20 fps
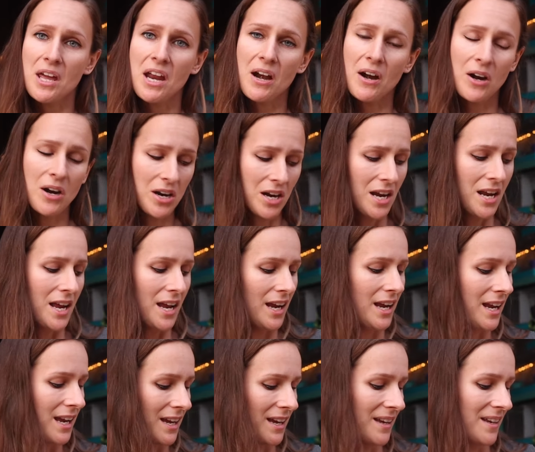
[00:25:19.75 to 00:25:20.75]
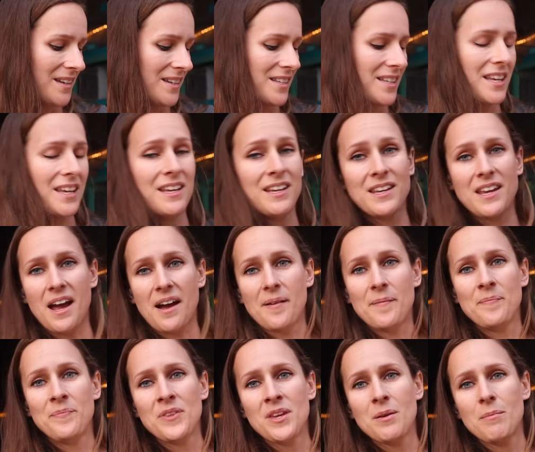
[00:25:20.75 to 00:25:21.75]
there. And yeah,
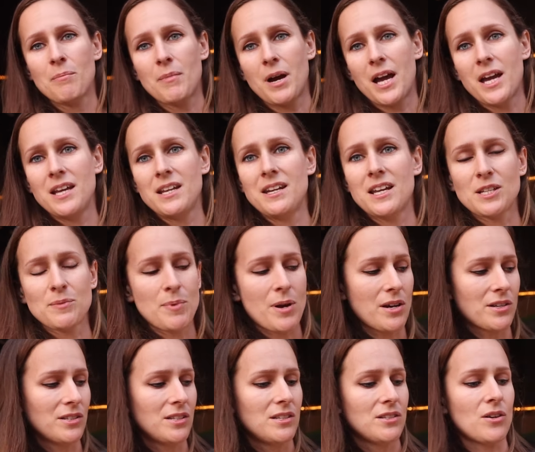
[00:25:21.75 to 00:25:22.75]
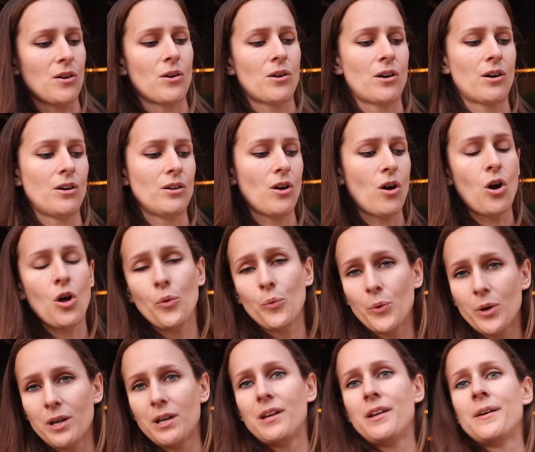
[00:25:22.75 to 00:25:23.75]
my nest boxes are all
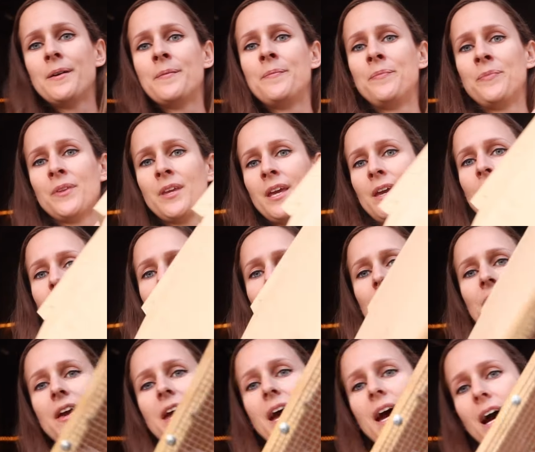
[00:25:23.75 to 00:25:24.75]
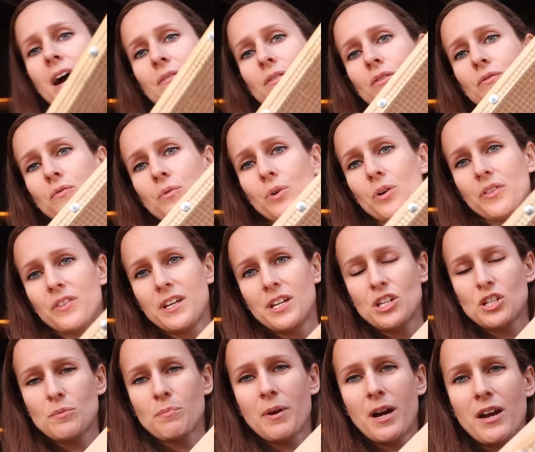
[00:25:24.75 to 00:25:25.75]
wood and they have a fourth
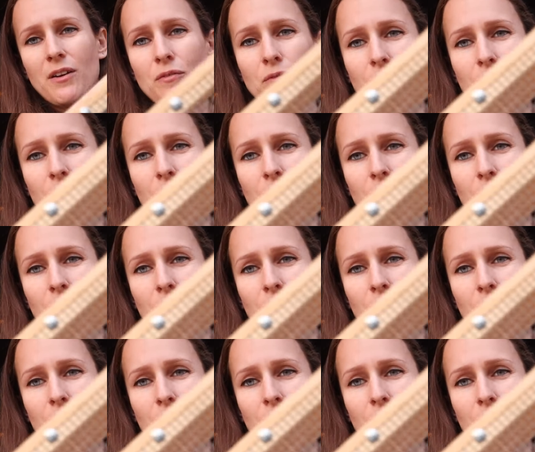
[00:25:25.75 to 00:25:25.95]
inch by